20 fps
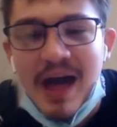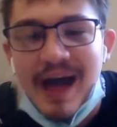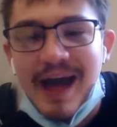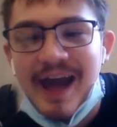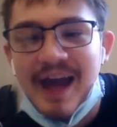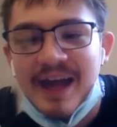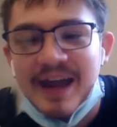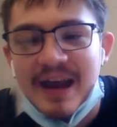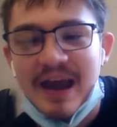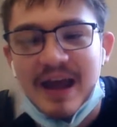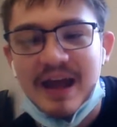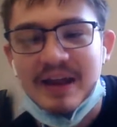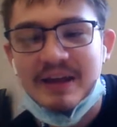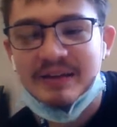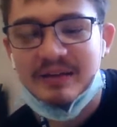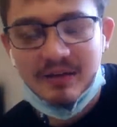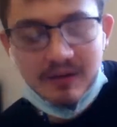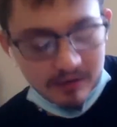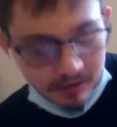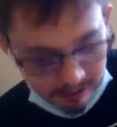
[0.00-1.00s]
and
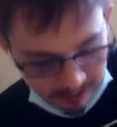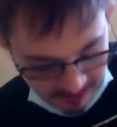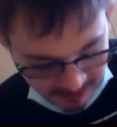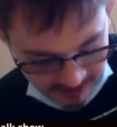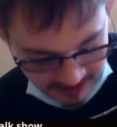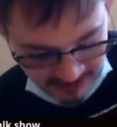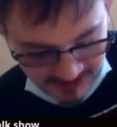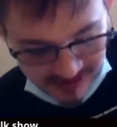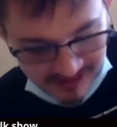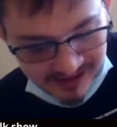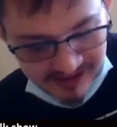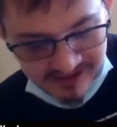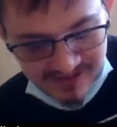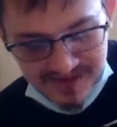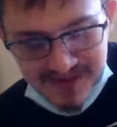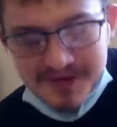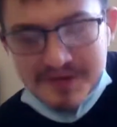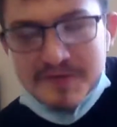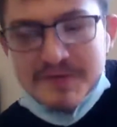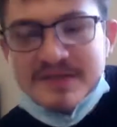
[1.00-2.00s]
looking at the
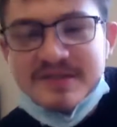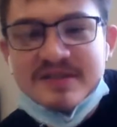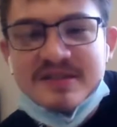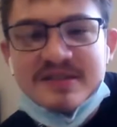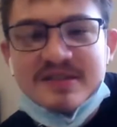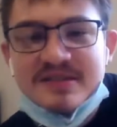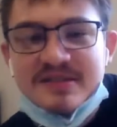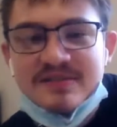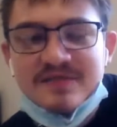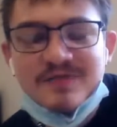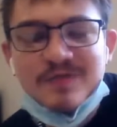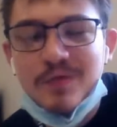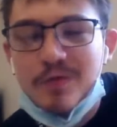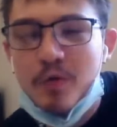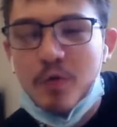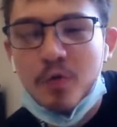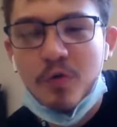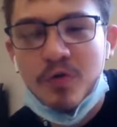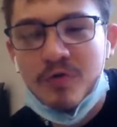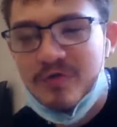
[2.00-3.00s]
views
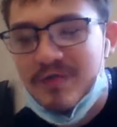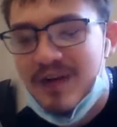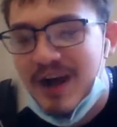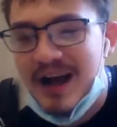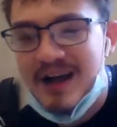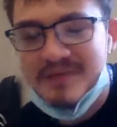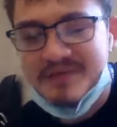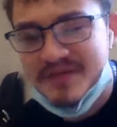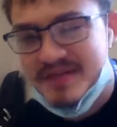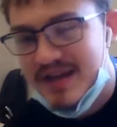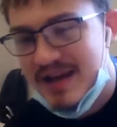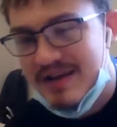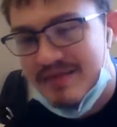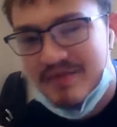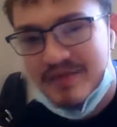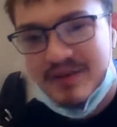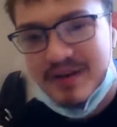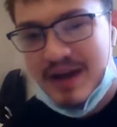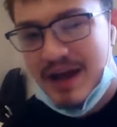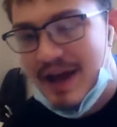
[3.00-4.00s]
4, 5,
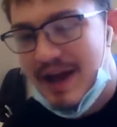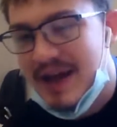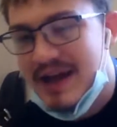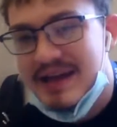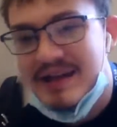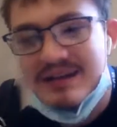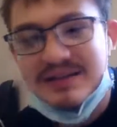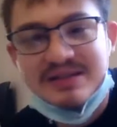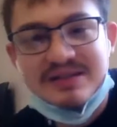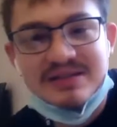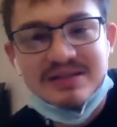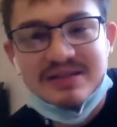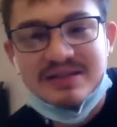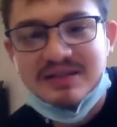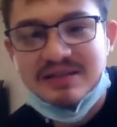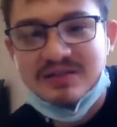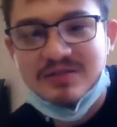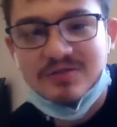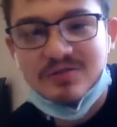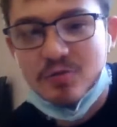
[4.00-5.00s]
7, 8,
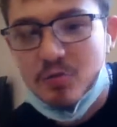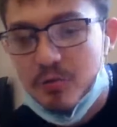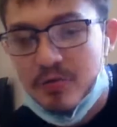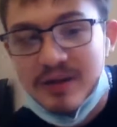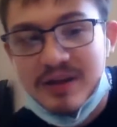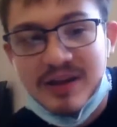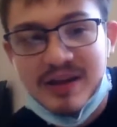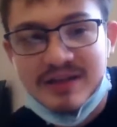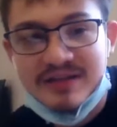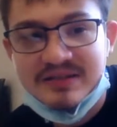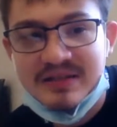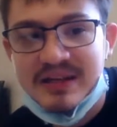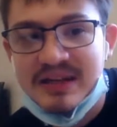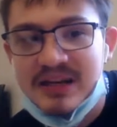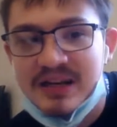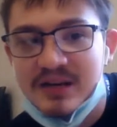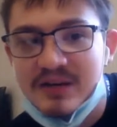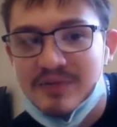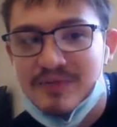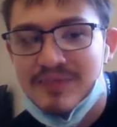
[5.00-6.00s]
20 days
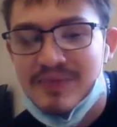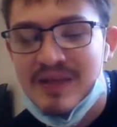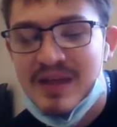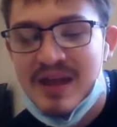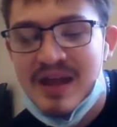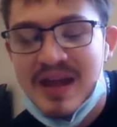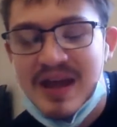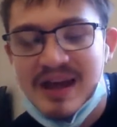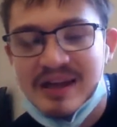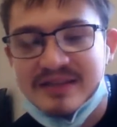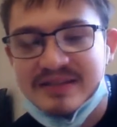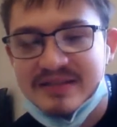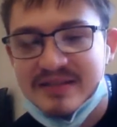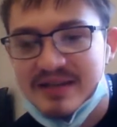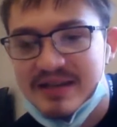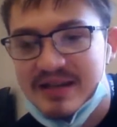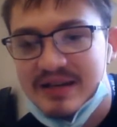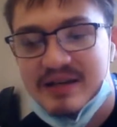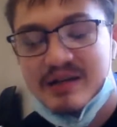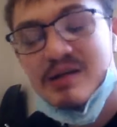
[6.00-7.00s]
later and
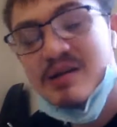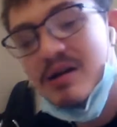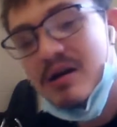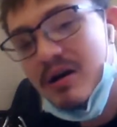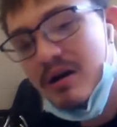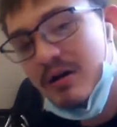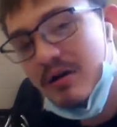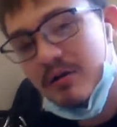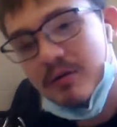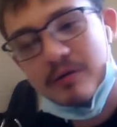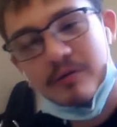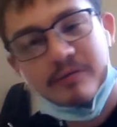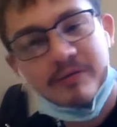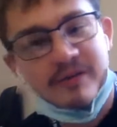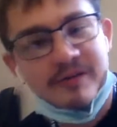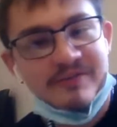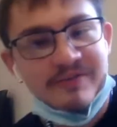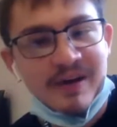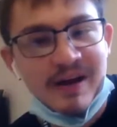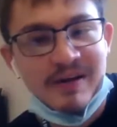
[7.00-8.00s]
seeing, oh,
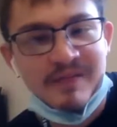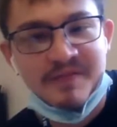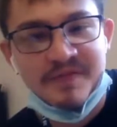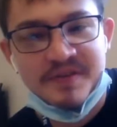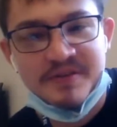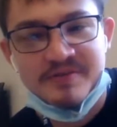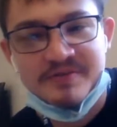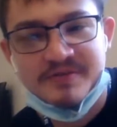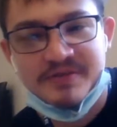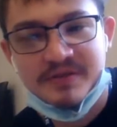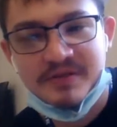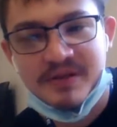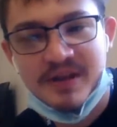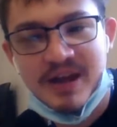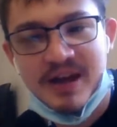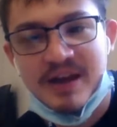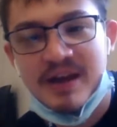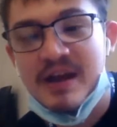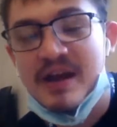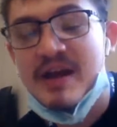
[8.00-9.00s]
only 5 views on
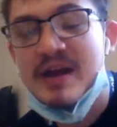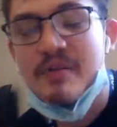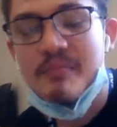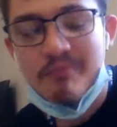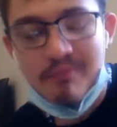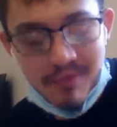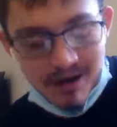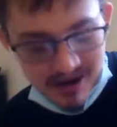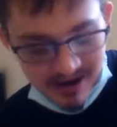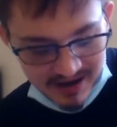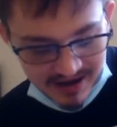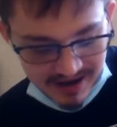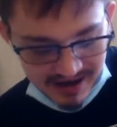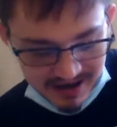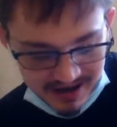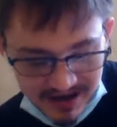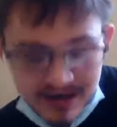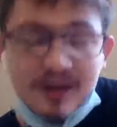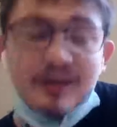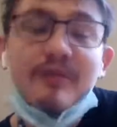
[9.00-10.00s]
that. My
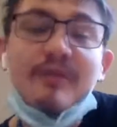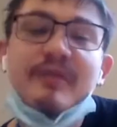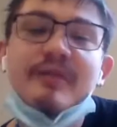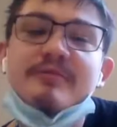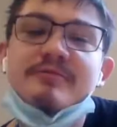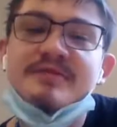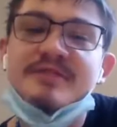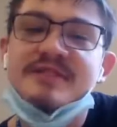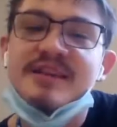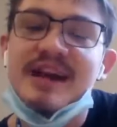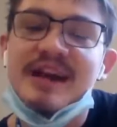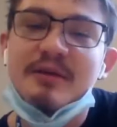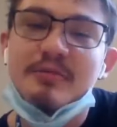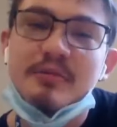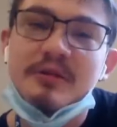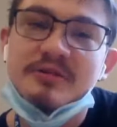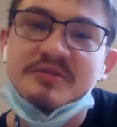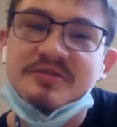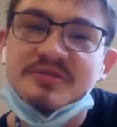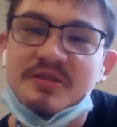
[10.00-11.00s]
interview with Zach
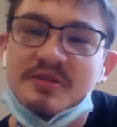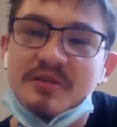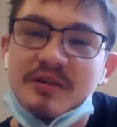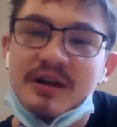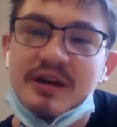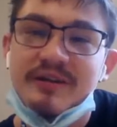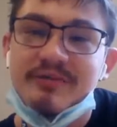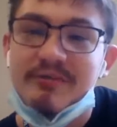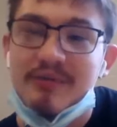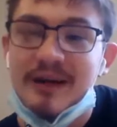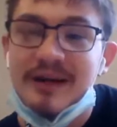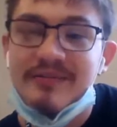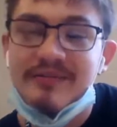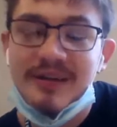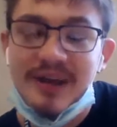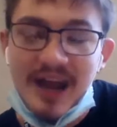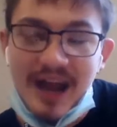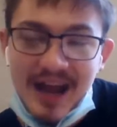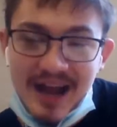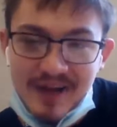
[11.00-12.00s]
Monstar and Raven
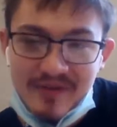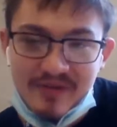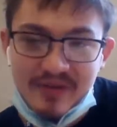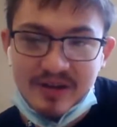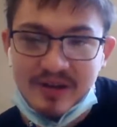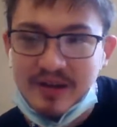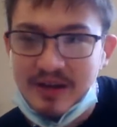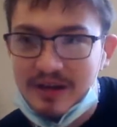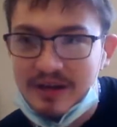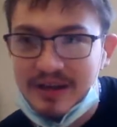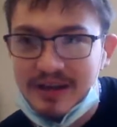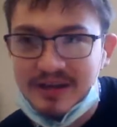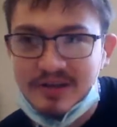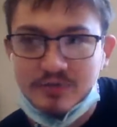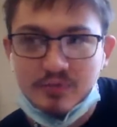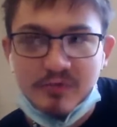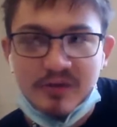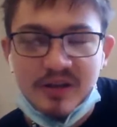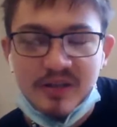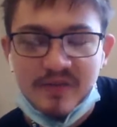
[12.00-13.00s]
Havoc got like
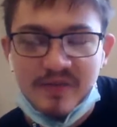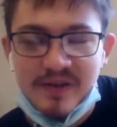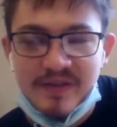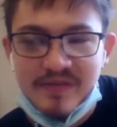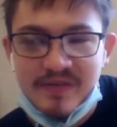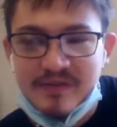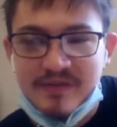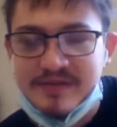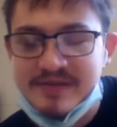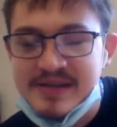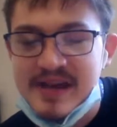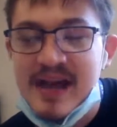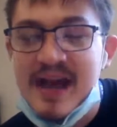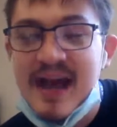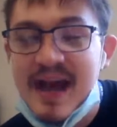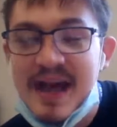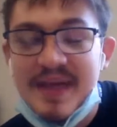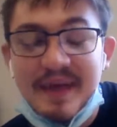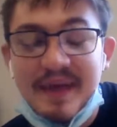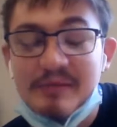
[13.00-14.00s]
23 views,
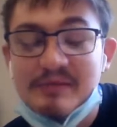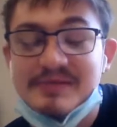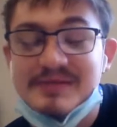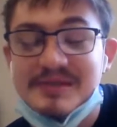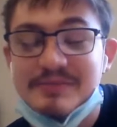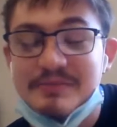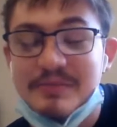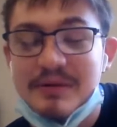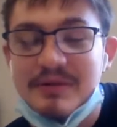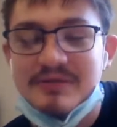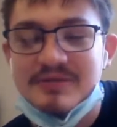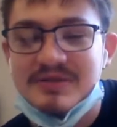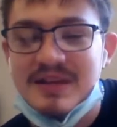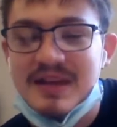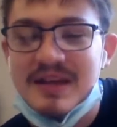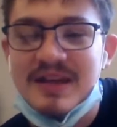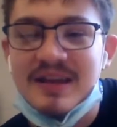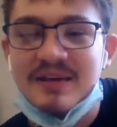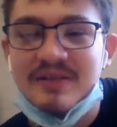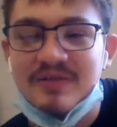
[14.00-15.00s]
and that was the most
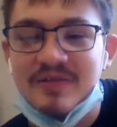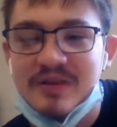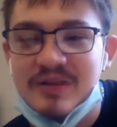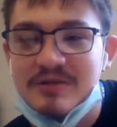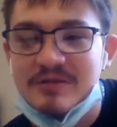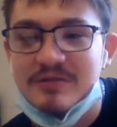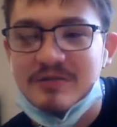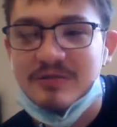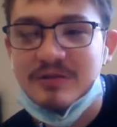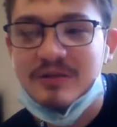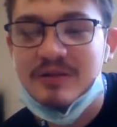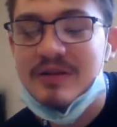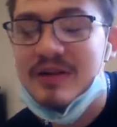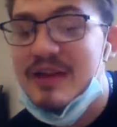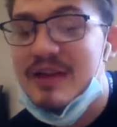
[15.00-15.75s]
interview